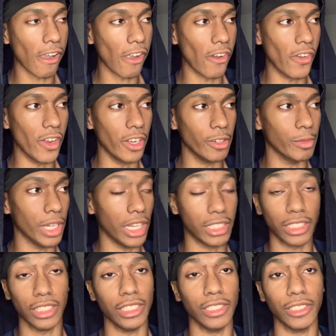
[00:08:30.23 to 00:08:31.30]
You know, but I
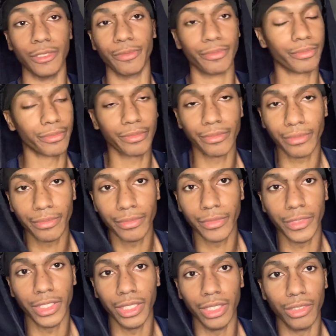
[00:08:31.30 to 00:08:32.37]
still
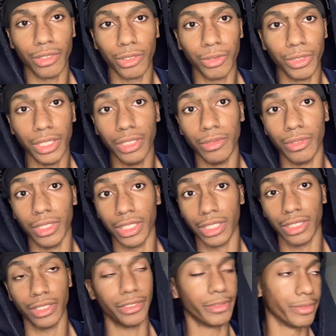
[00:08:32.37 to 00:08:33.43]
don't quit anyway
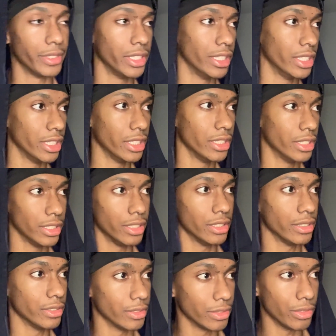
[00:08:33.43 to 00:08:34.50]
because
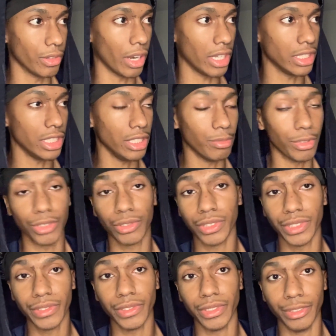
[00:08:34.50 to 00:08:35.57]
Christ keep on
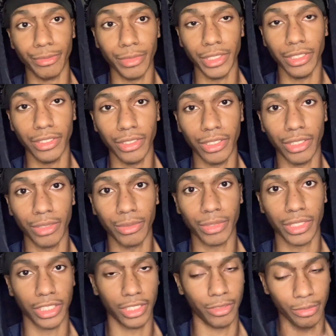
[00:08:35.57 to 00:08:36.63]
strengthening me, you know what I'm saying?